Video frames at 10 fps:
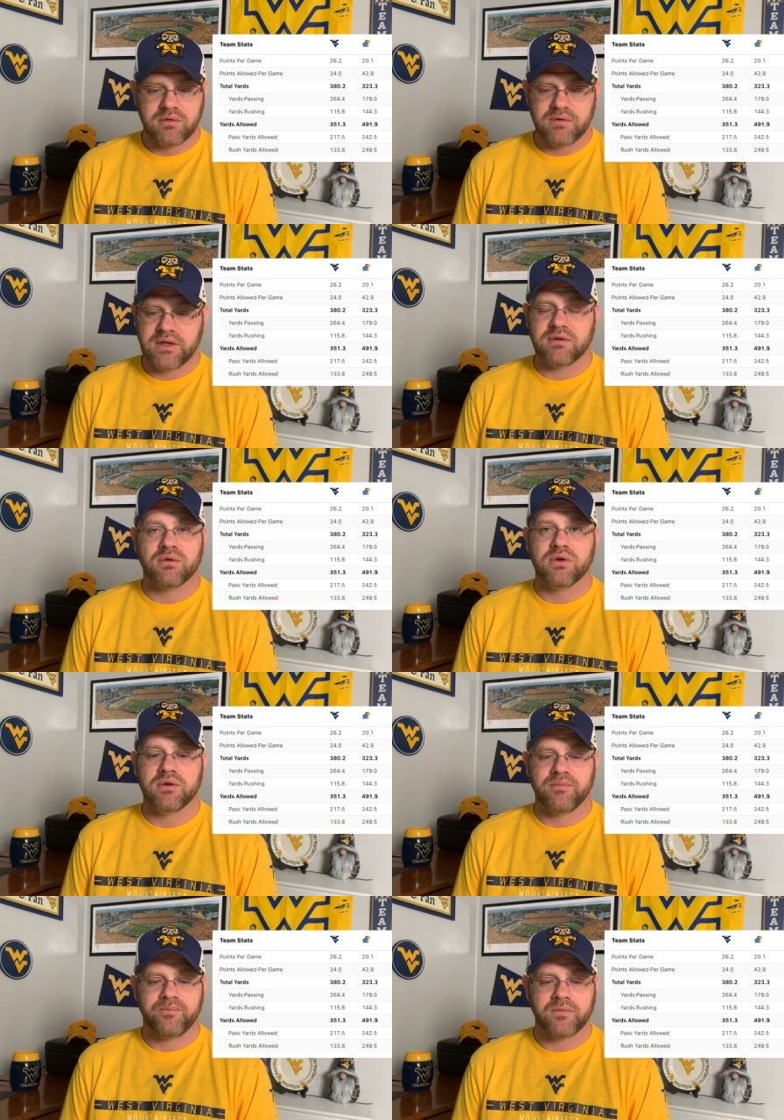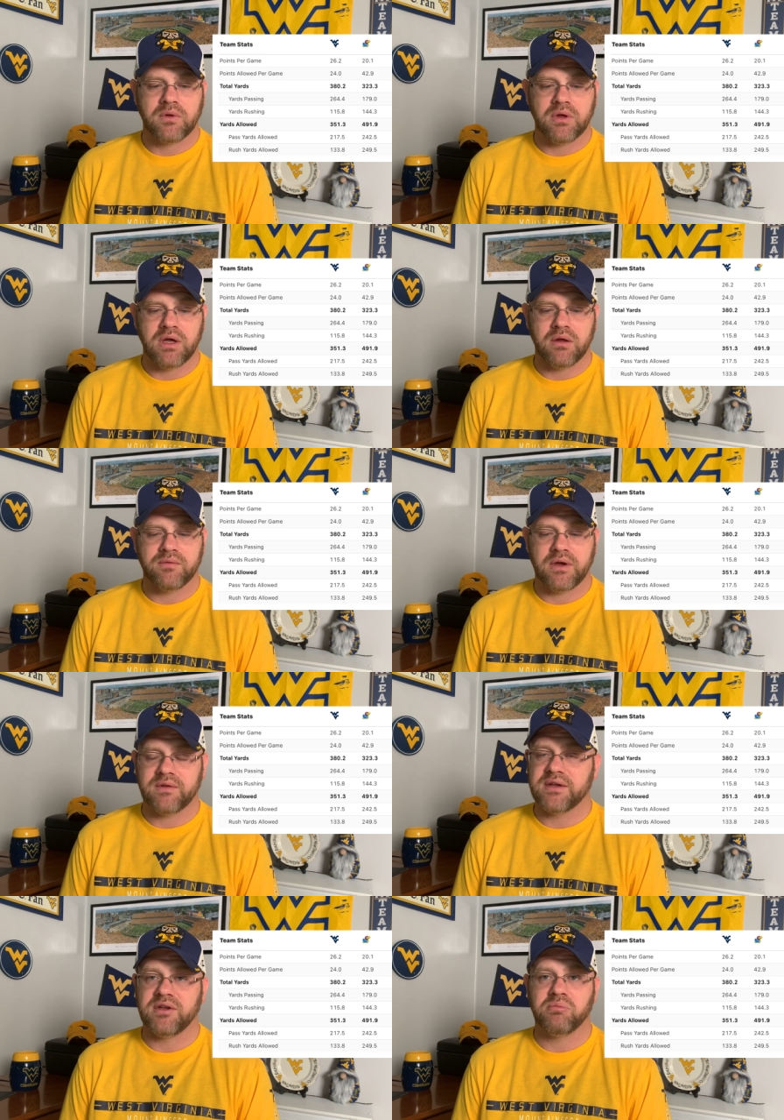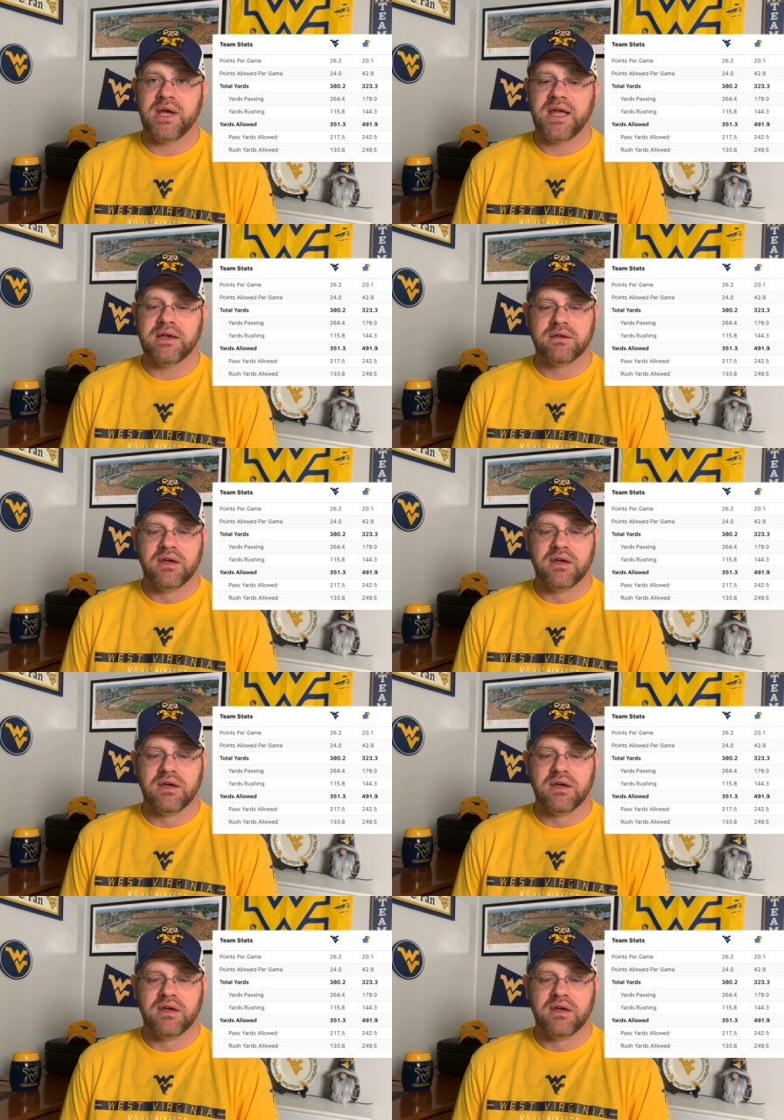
That's unreal. Uh, that, that's just bad.